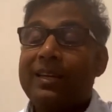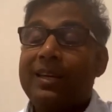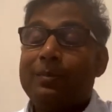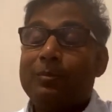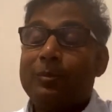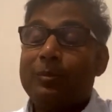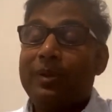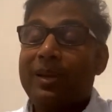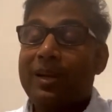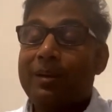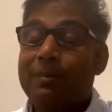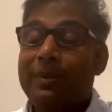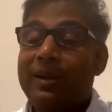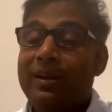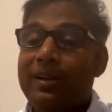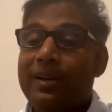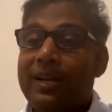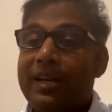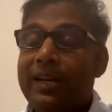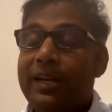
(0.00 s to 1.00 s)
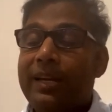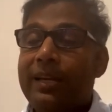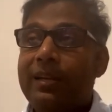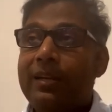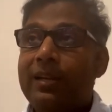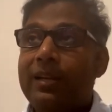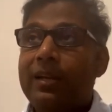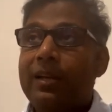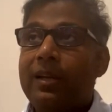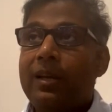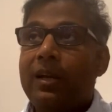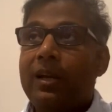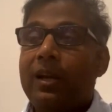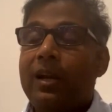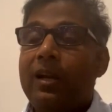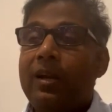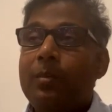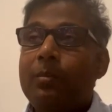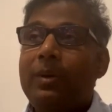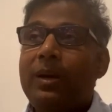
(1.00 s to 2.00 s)
keeps me up at night.
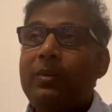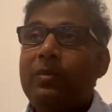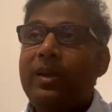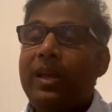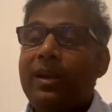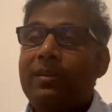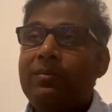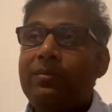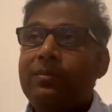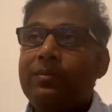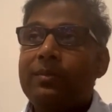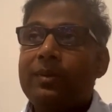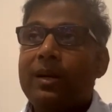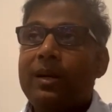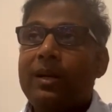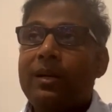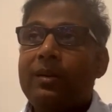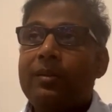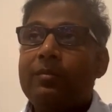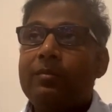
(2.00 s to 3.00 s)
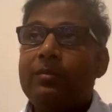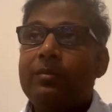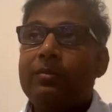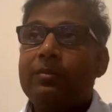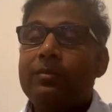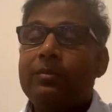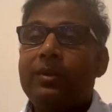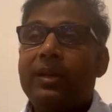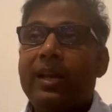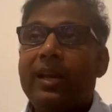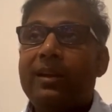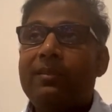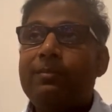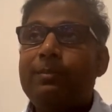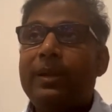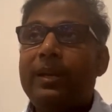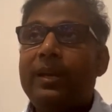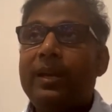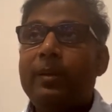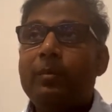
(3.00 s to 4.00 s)
But we have
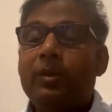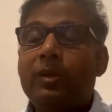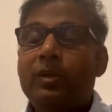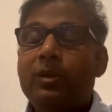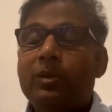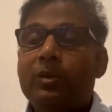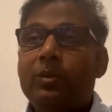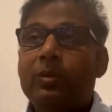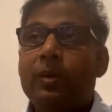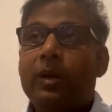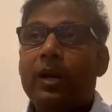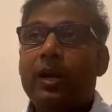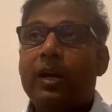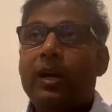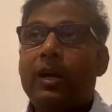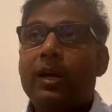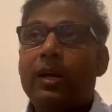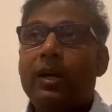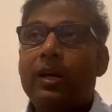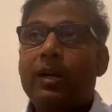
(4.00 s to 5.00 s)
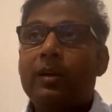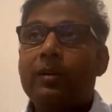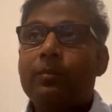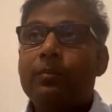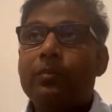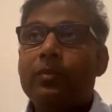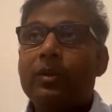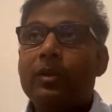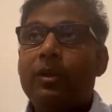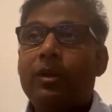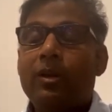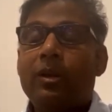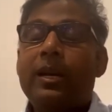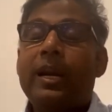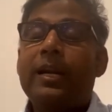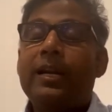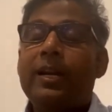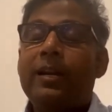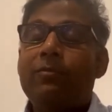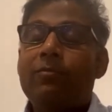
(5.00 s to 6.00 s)
been able to
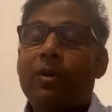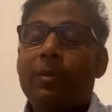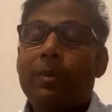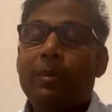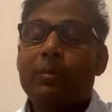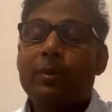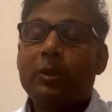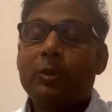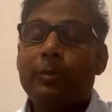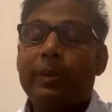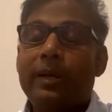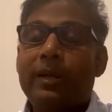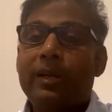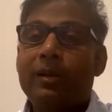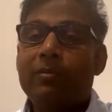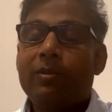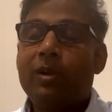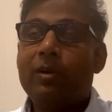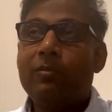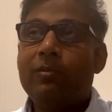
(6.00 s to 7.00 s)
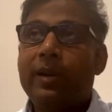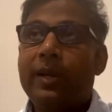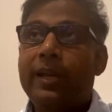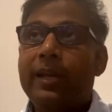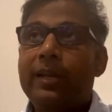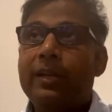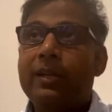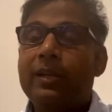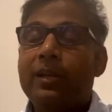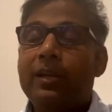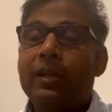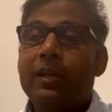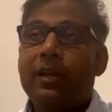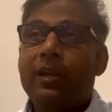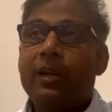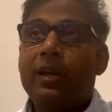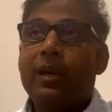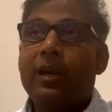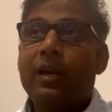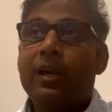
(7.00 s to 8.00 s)
look at it from a perspective of, like,
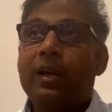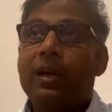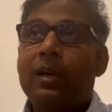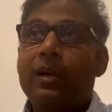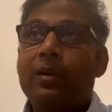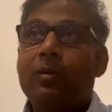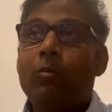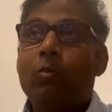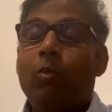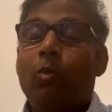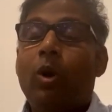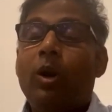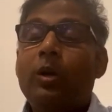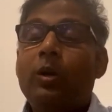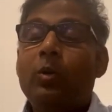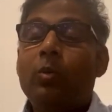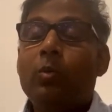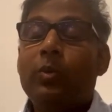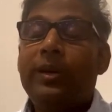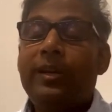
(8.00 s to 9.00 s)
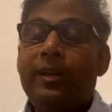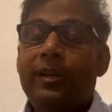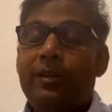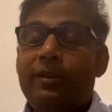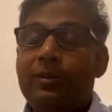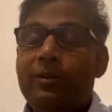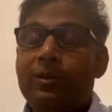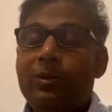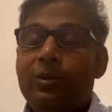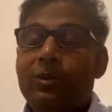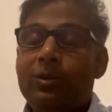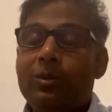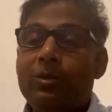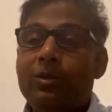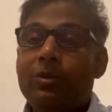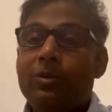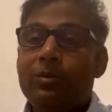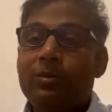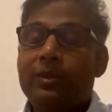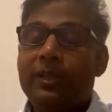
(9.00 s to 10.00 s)
what we need to do
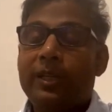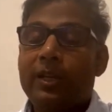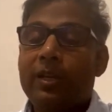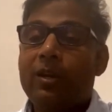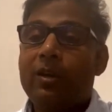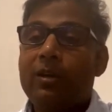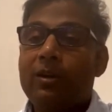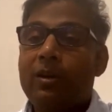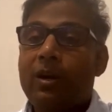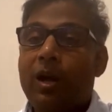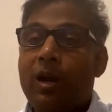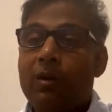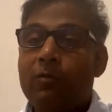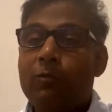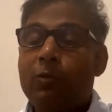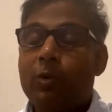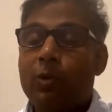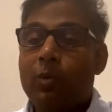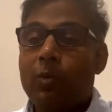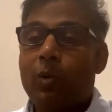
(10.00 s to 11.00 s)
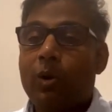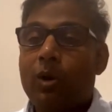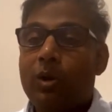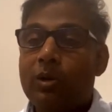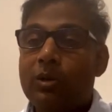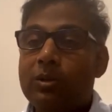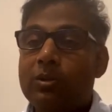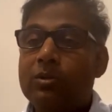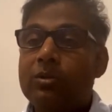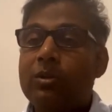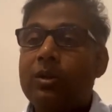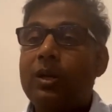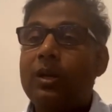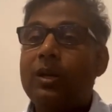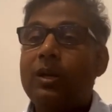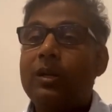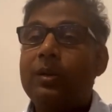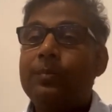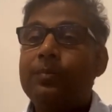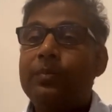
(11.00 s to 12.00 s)
to secure our four walls.
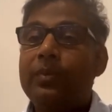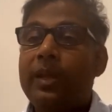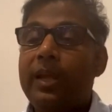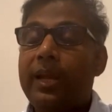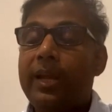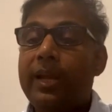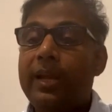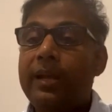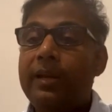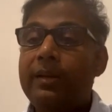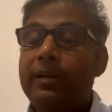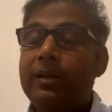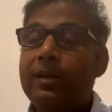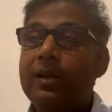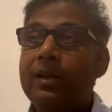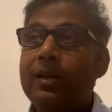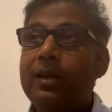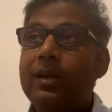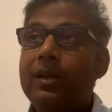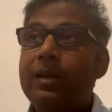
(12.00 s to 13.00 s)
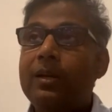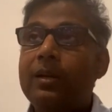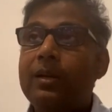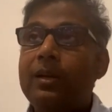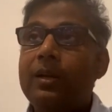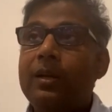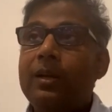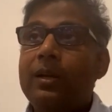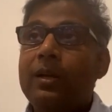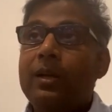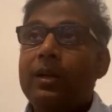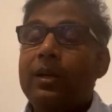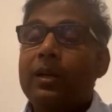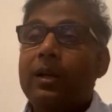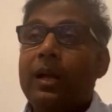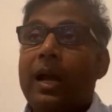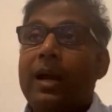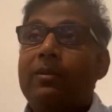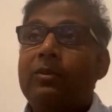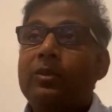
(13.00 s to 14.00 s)
And
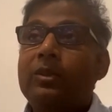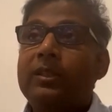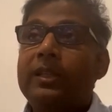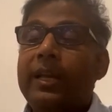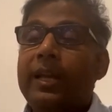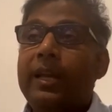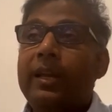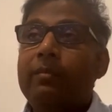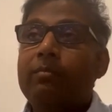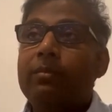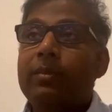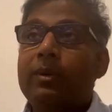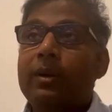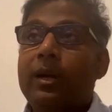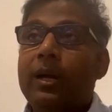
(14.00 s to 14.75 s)
I would say,